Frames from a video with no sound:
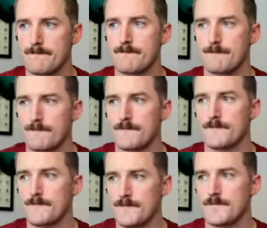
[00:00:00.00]

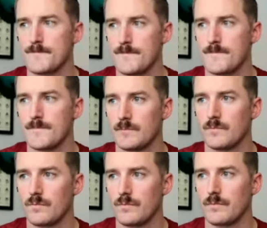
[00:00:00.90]

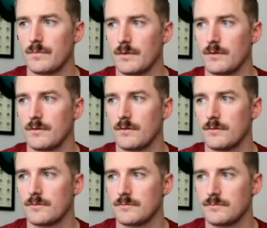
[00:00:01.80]

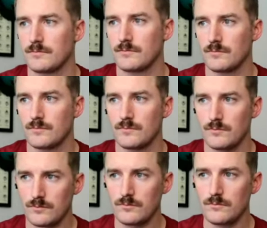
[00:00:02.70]

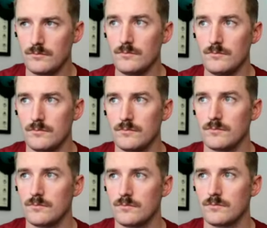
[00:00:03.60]

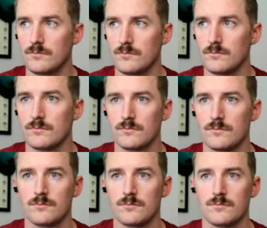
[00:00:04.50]

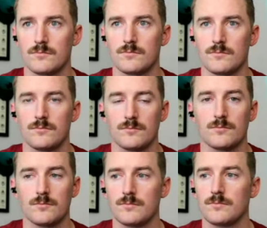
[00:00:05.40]

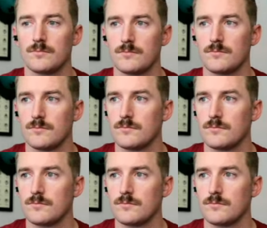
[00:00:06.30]
(not speaking)